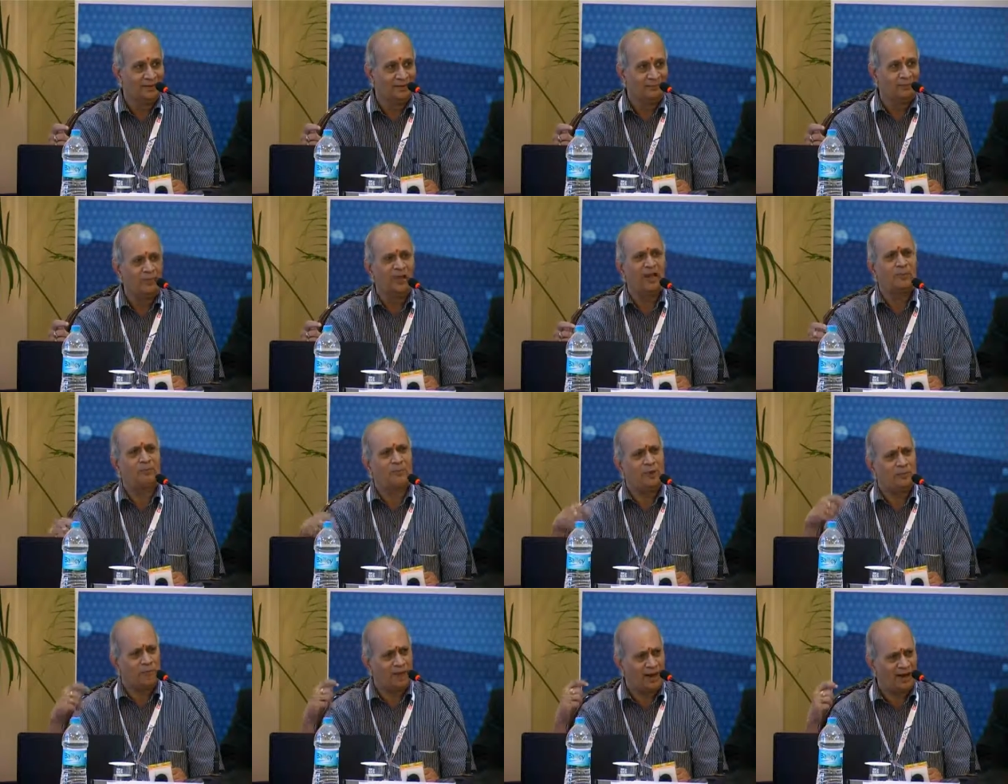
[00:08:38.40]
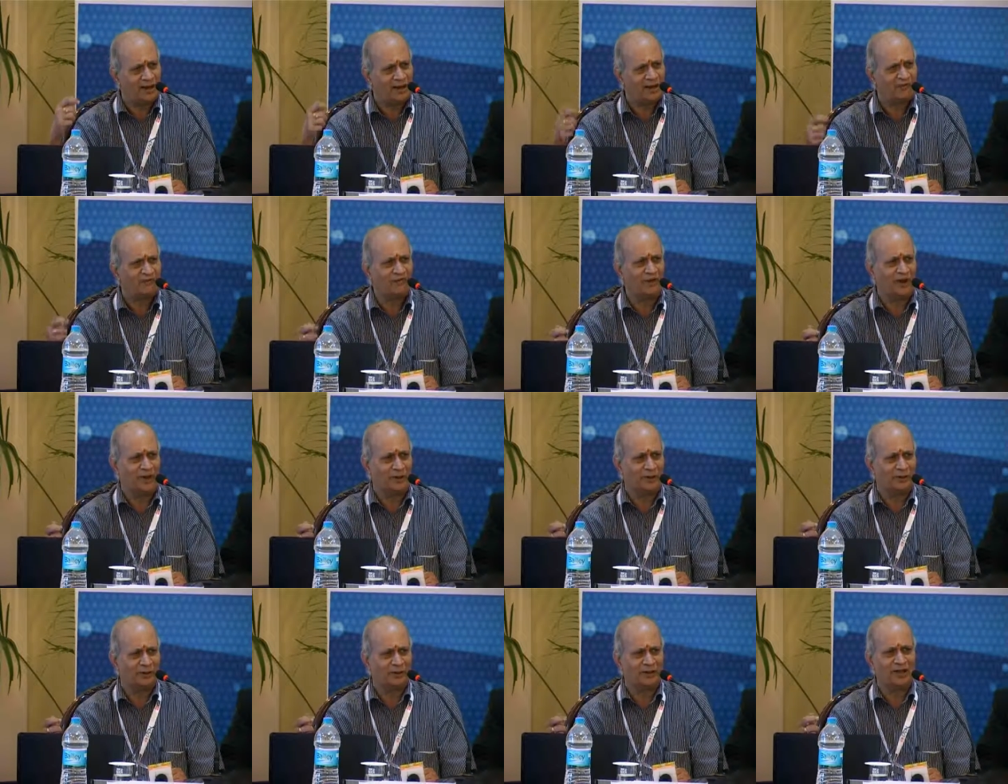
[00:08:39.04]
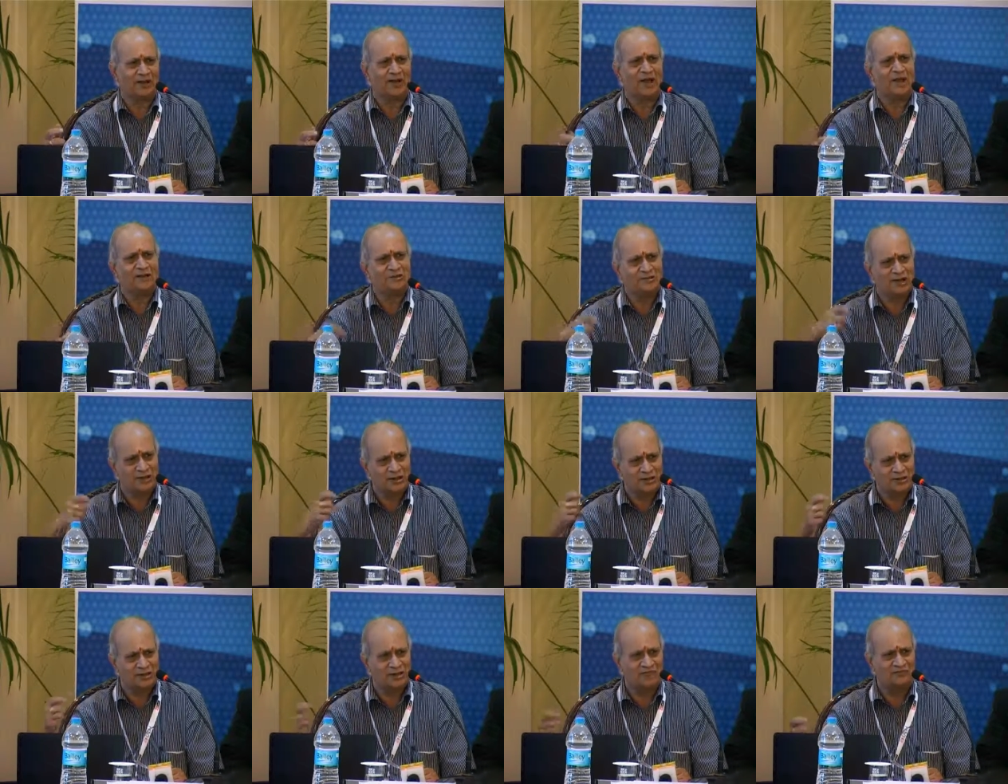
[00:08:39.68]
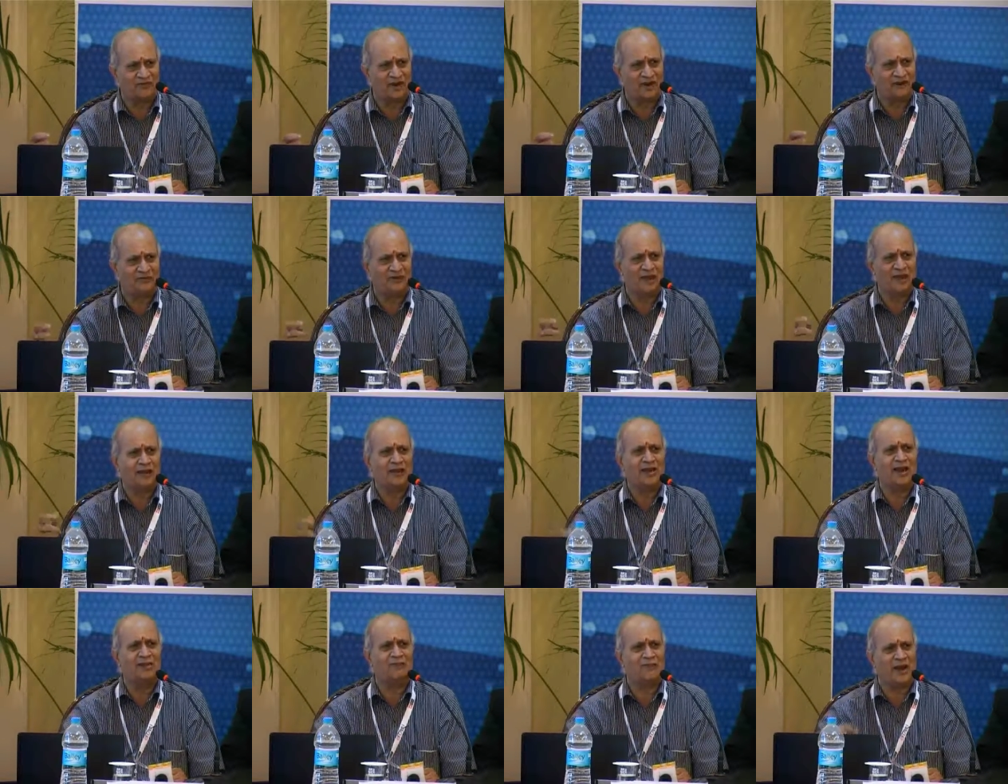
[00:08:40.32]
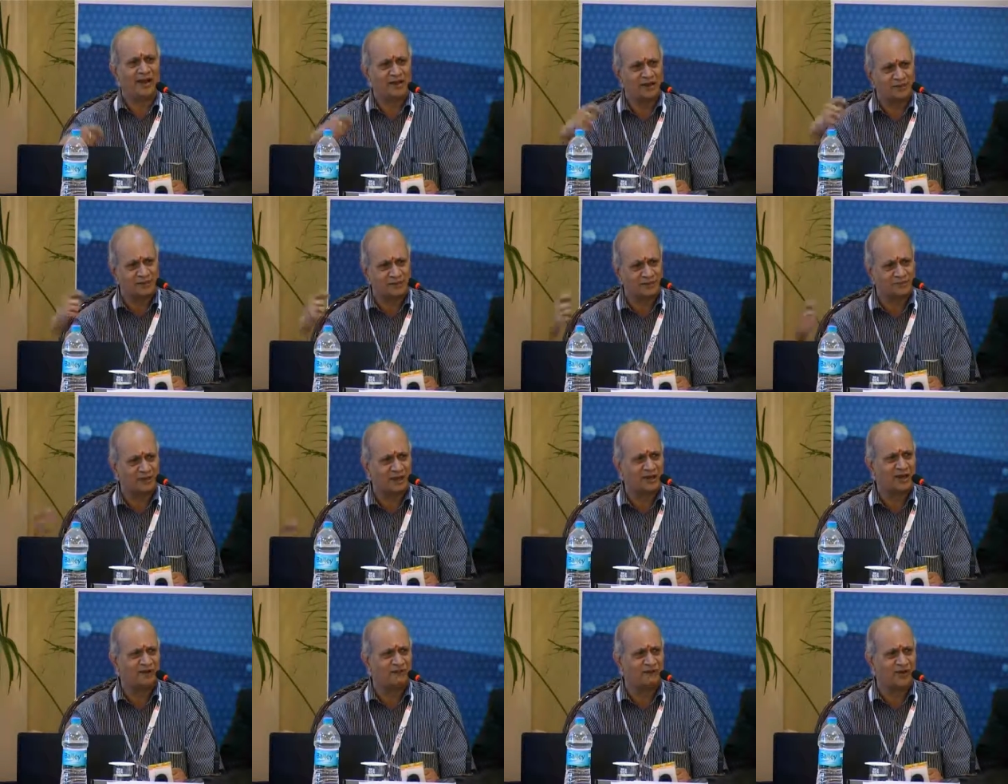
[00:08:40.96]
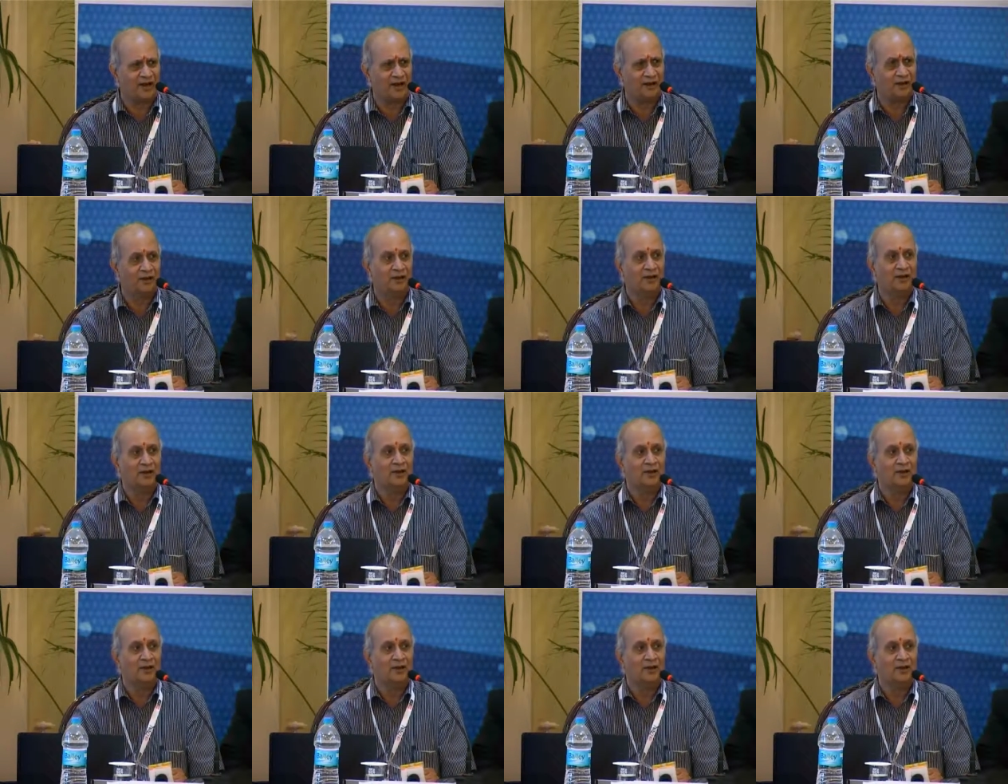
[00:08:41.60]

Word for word: Because people are different, the culture is different, the ethical practices are different.